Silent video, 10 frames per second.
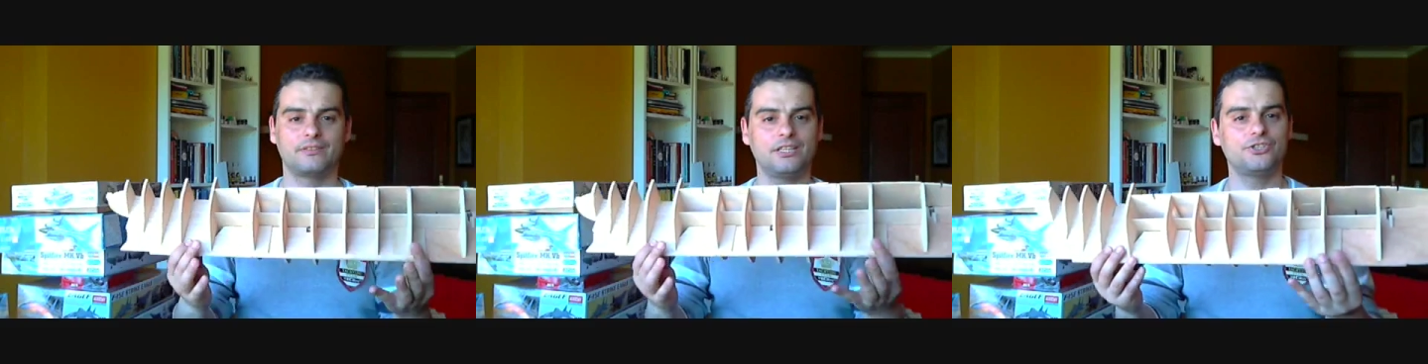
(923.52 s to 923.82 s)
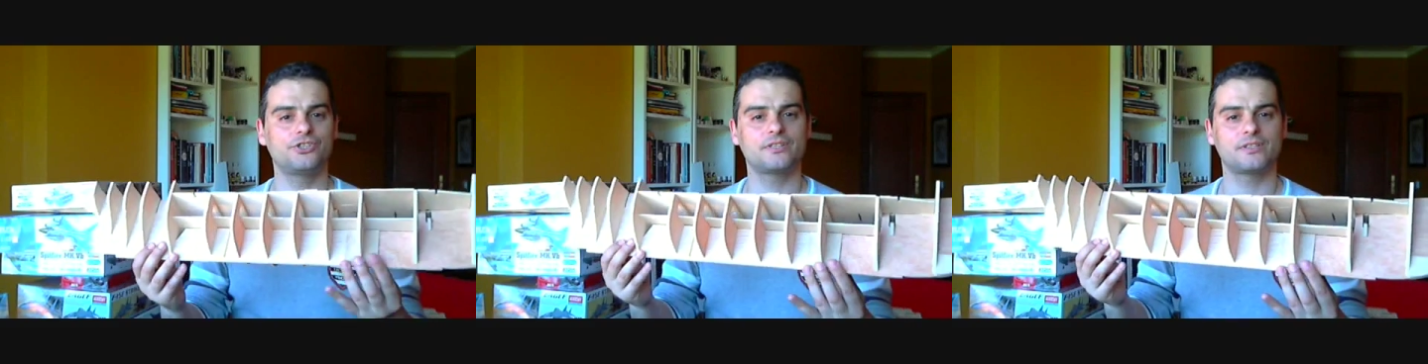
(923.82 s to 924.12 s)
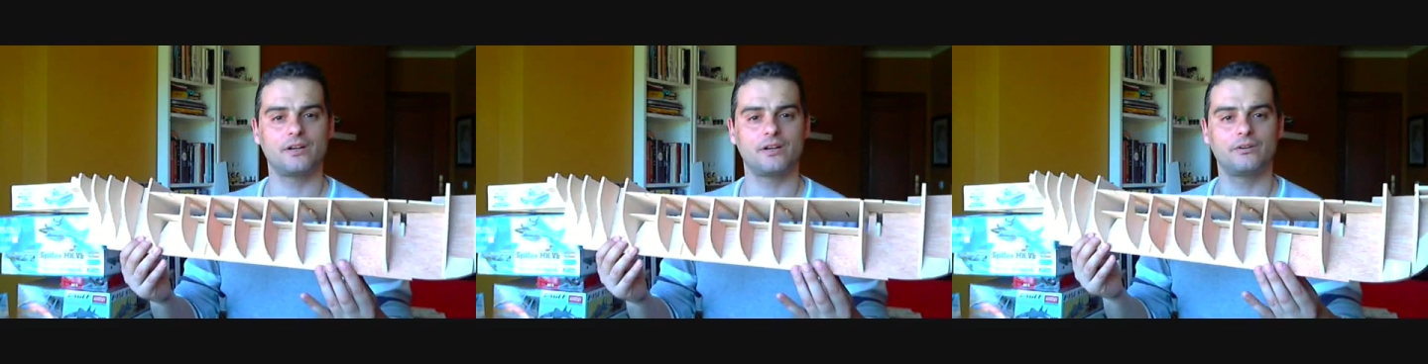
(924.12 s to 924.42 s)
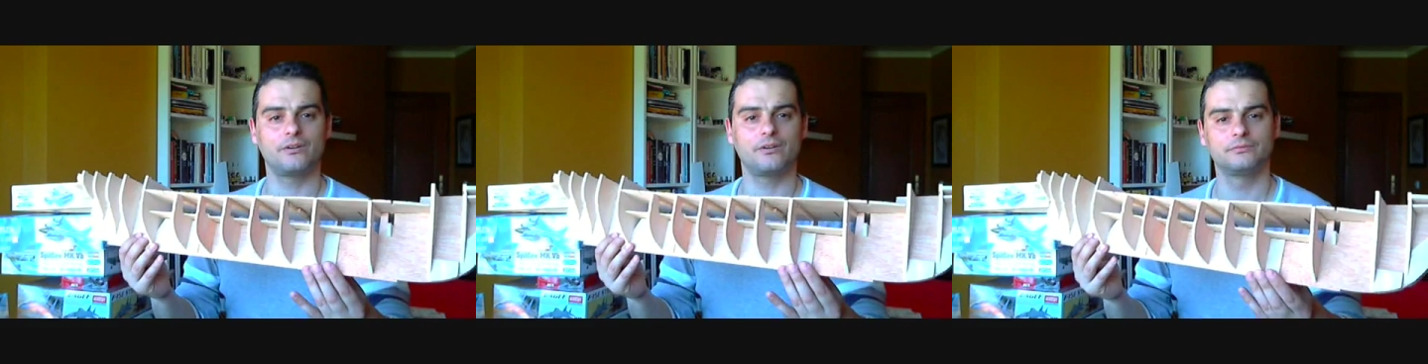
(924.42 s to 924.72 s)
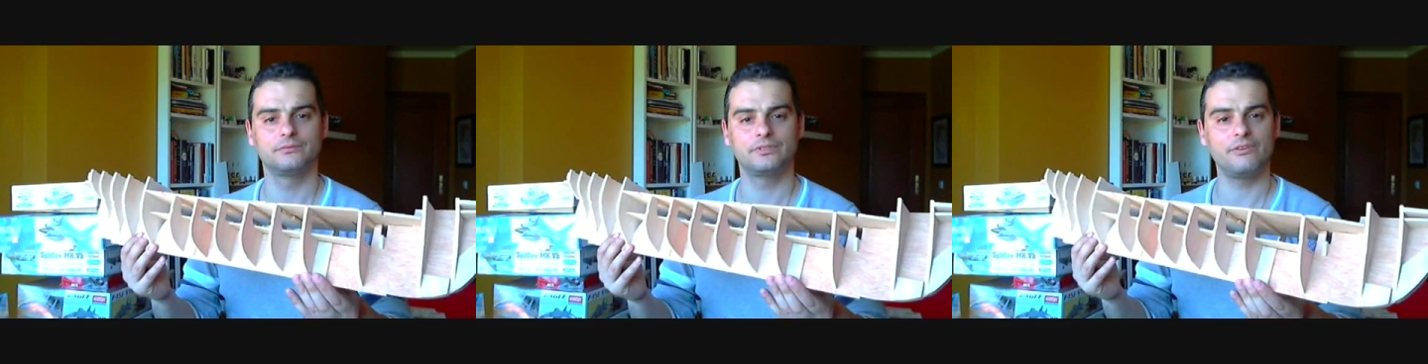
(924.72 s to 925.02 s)
teaches our
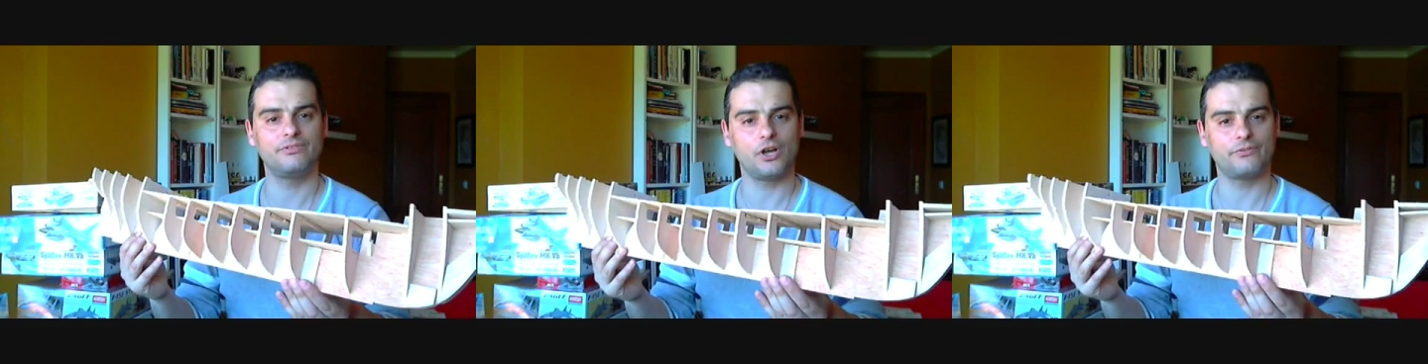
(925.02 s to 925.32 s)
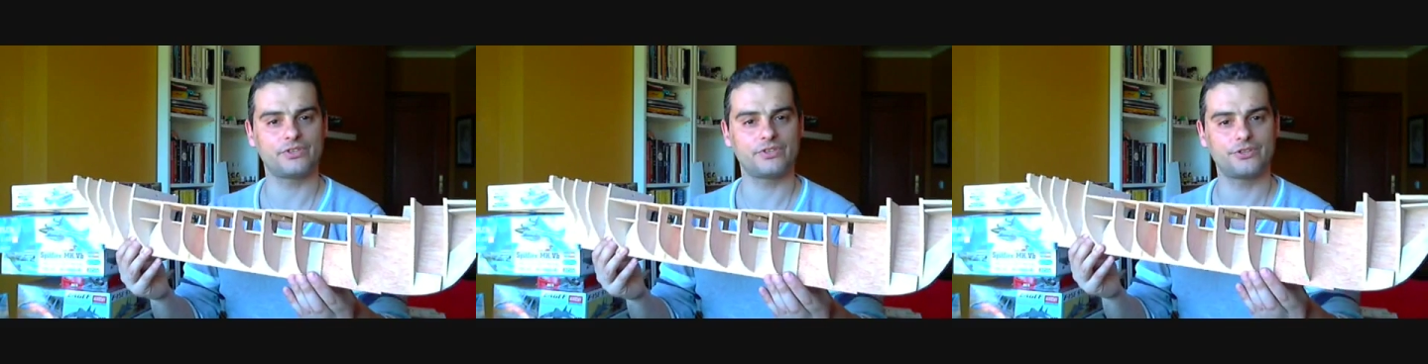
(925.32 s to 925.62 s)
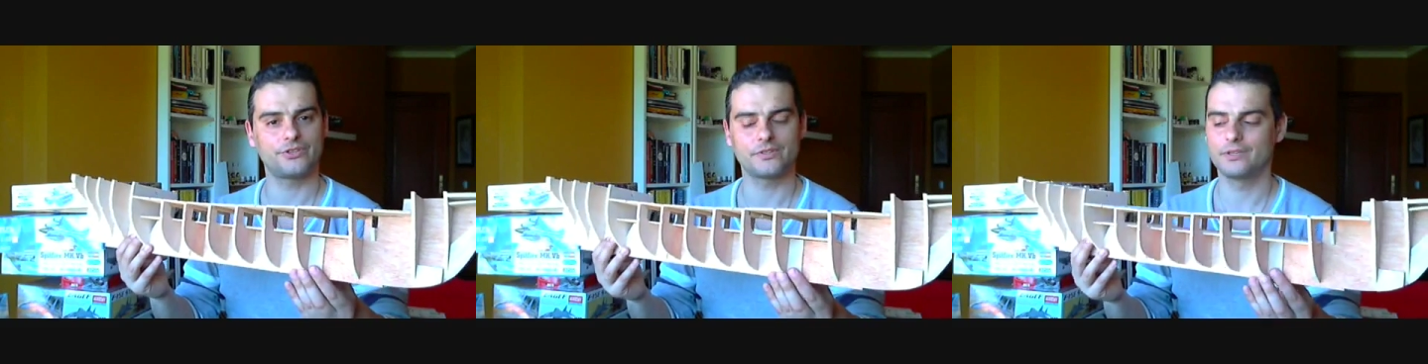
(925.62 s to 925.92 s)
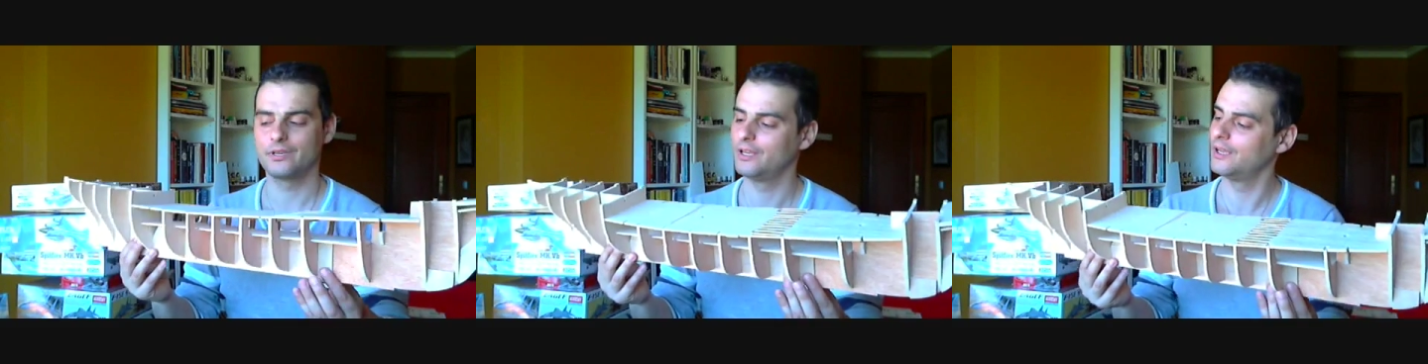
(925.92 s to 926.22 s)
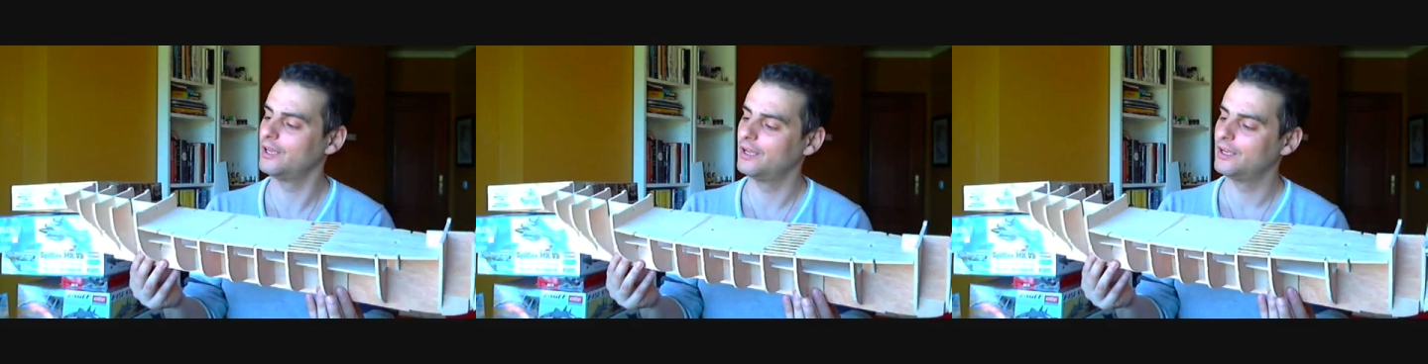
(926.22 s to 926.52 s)
Navy officers
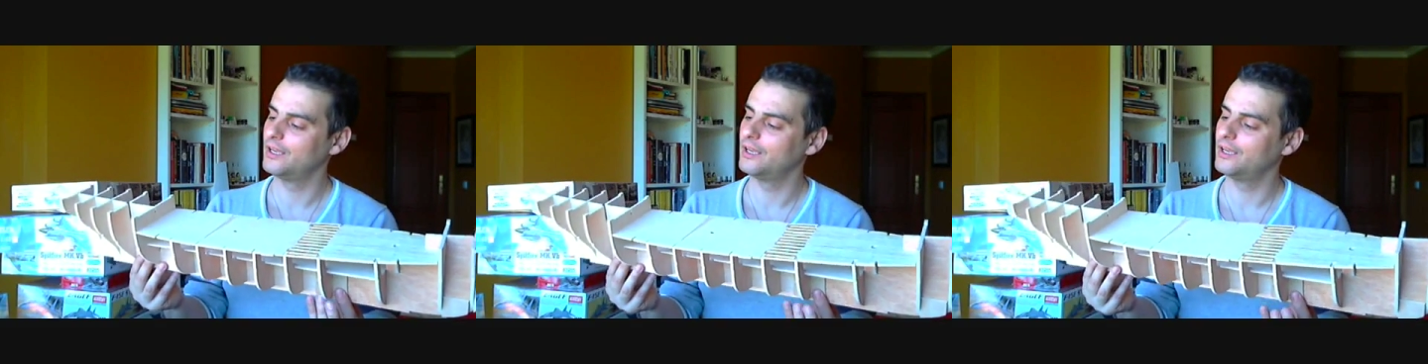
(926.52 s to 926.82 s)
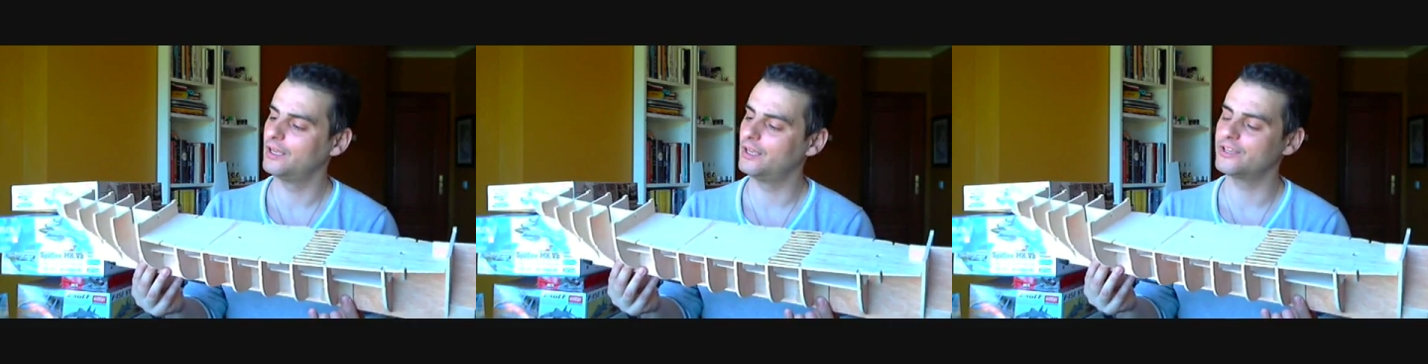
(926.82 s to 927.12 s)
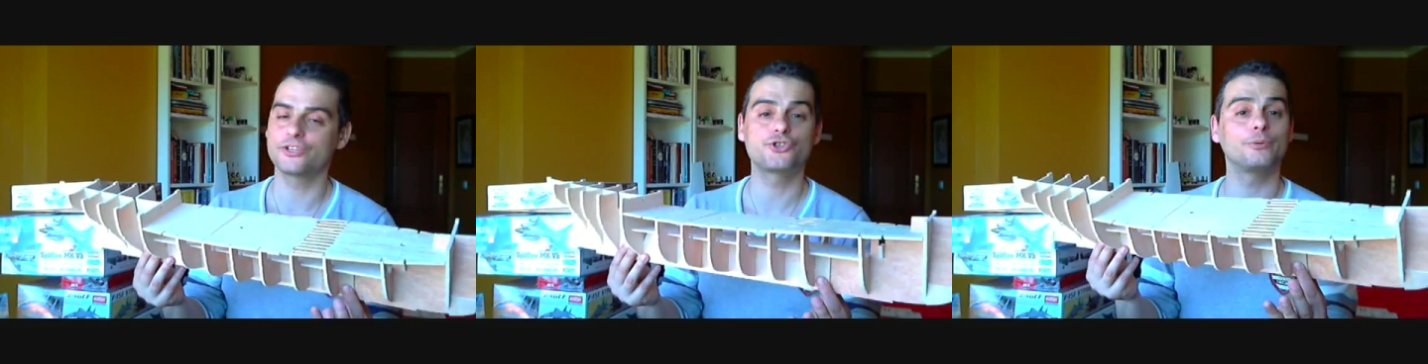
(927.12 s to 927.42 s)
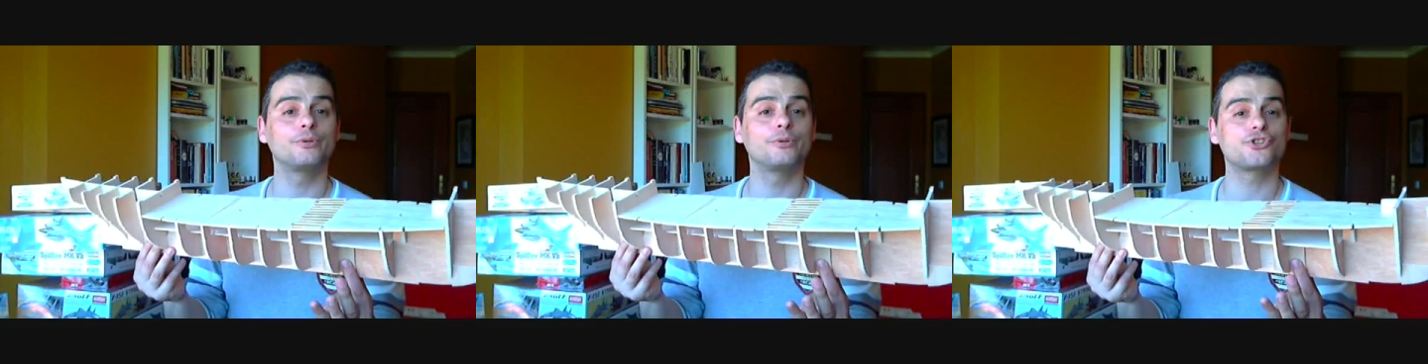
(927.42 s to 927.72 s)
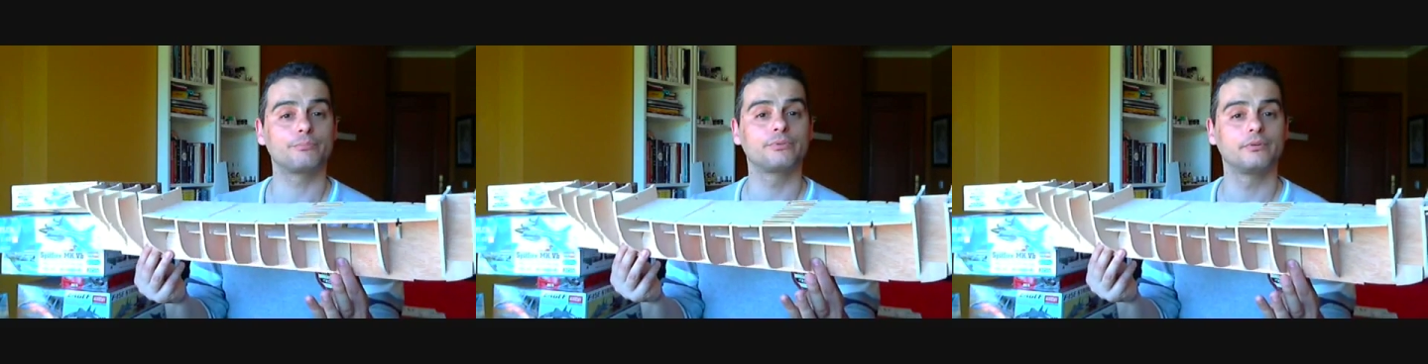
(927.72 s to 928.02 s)
is a German ship.